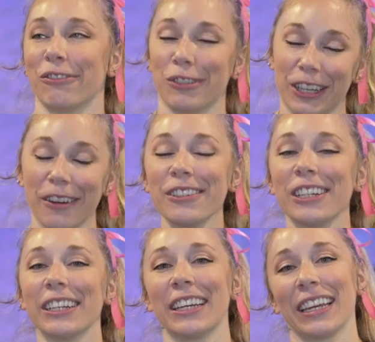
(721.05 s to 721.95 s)

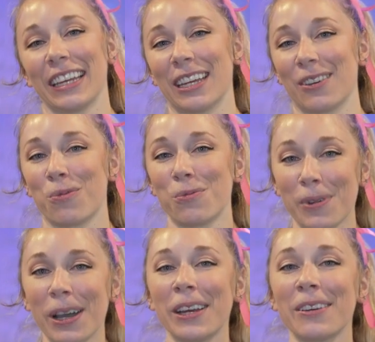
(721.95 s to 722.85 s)
recover, and hit
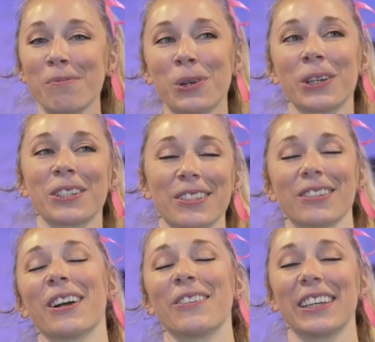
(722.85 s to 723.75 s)
one more
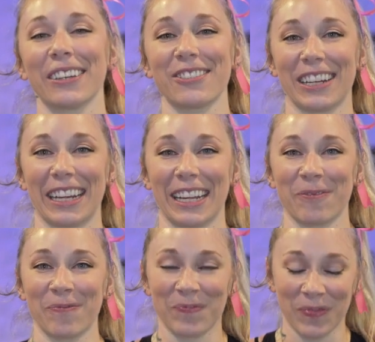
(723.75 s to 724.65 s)
strong week of training.